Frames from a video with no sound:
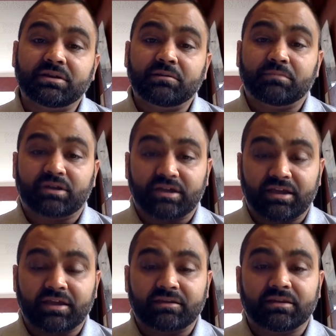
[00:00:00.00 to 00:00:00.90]
But
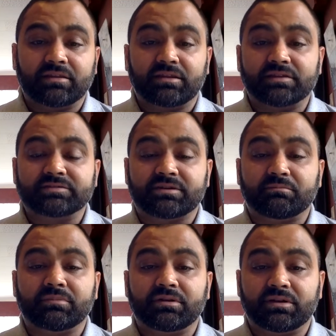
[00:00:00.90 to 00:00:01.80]
again, there's
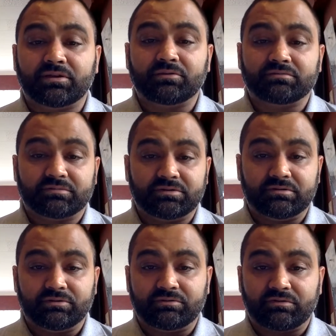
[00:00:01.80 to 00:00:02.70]
some,
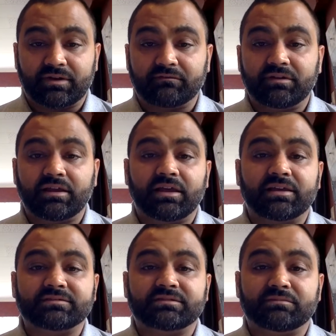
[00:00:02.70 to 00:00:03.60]
you travel
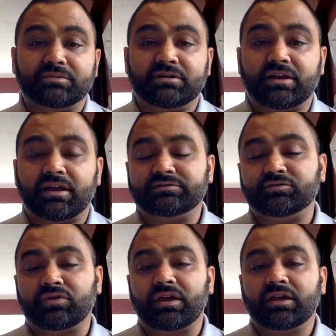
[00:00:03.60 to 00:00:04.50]
as limited as you
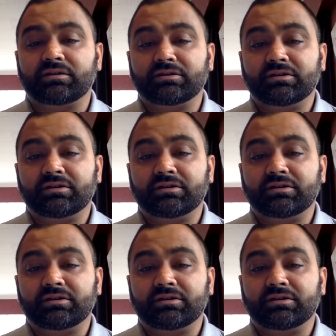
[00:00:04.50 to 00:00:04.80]
can,